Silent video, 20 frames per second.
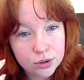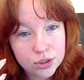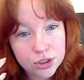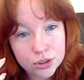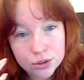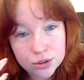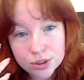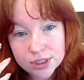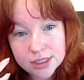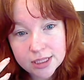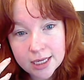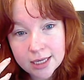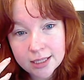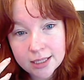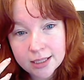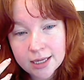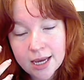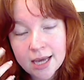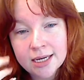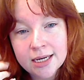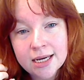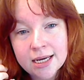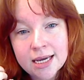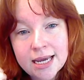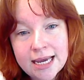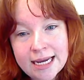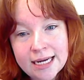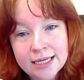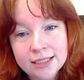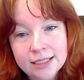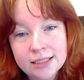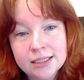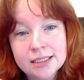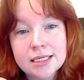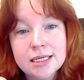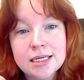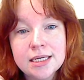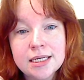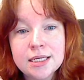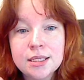your skin, and it aids
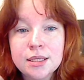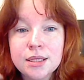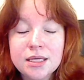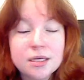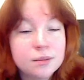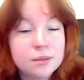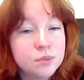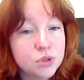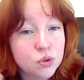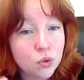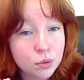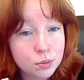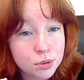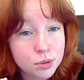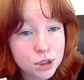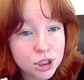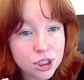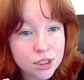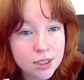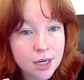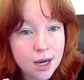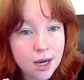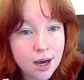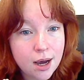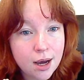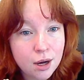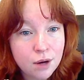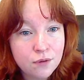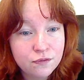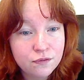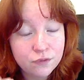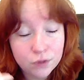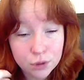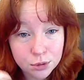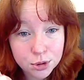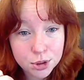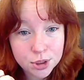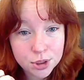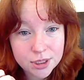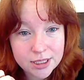in the absorption of
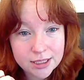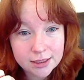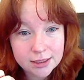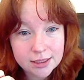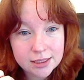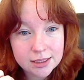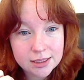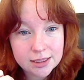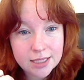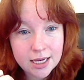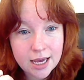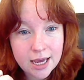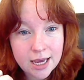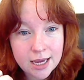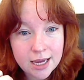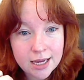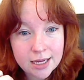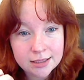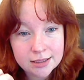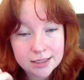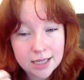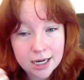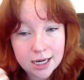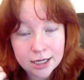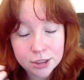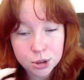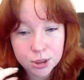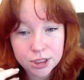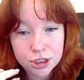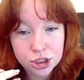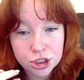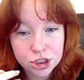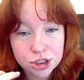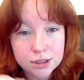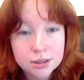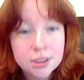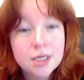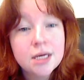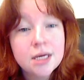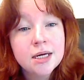nutrients and
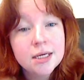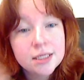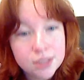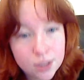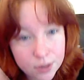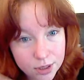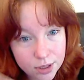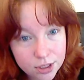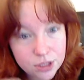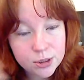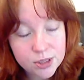hydration so that your